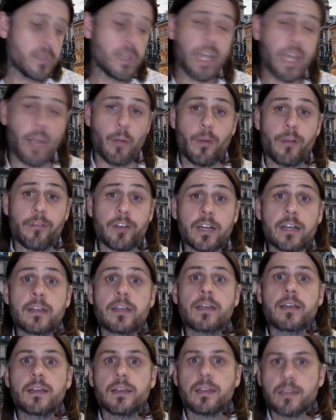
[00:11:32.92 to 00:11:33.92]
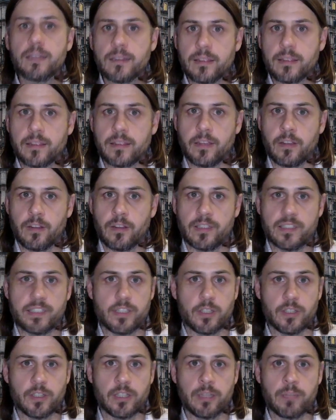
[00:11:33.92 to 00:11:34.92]
However, there are
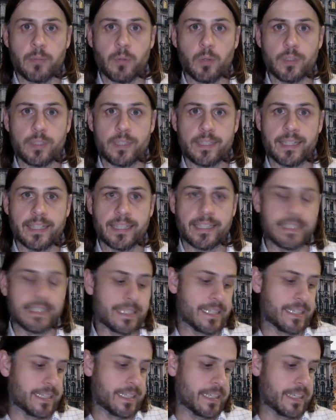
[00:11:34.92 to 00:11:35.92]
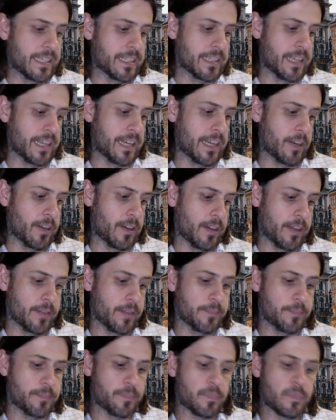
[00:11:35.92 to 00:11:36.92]
certainly more studies needed in that area.
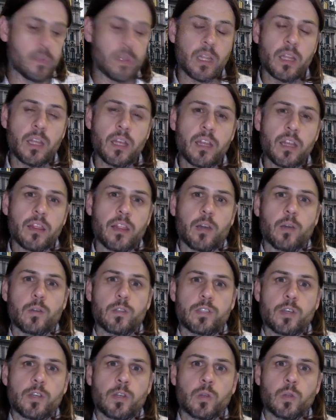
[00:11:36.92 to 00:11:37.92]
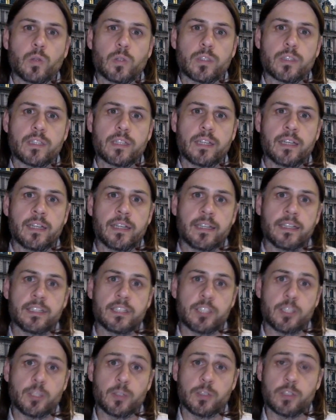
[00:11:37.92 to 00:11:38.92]
They also looked, uh,
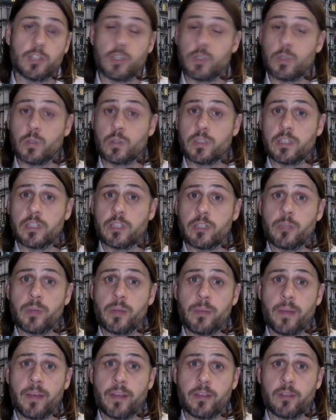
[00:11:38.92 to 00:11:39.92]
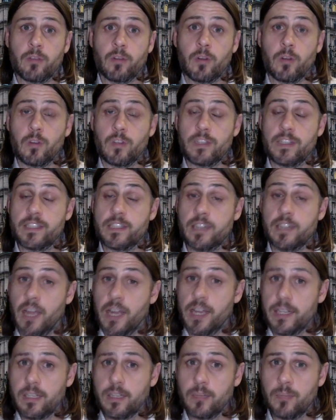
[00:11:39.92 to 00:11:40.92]
she also talked a little bit about the role that
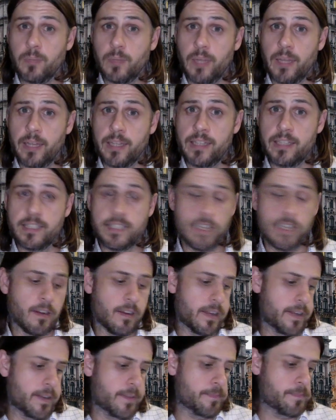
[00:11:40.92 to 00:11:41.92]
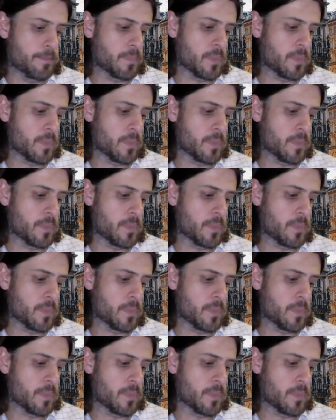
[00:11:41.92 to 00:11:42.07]
diet can play in this area.